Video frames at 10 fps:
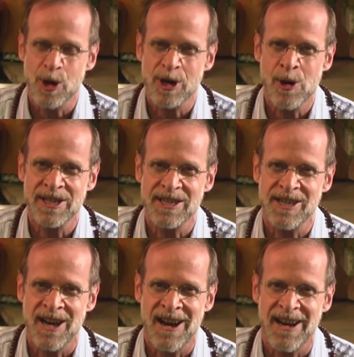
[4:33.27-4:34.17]
going to
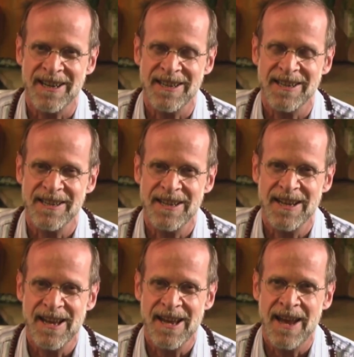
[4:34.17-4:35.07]
die
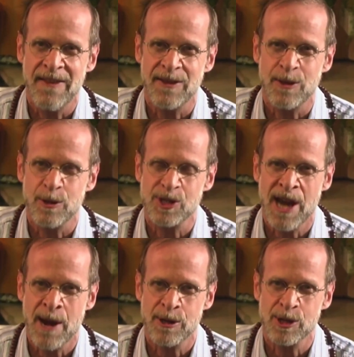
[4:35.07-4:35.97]
and that those
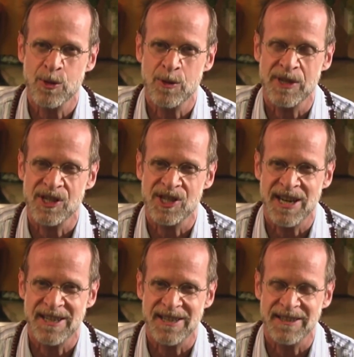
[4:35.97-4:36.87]
towers will be
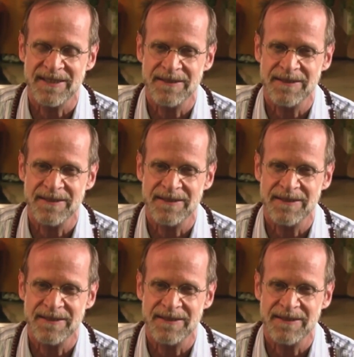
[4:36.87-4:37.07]
standing."